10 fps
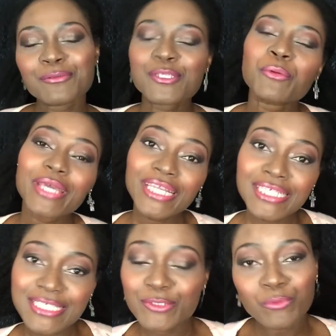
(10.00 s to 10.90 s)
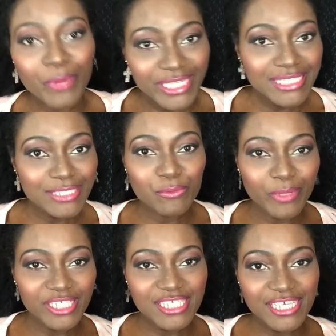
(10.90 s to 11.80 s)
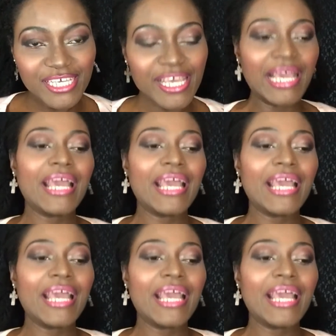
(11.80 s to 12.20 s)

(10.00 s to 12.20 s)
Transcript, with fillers: so it is 2020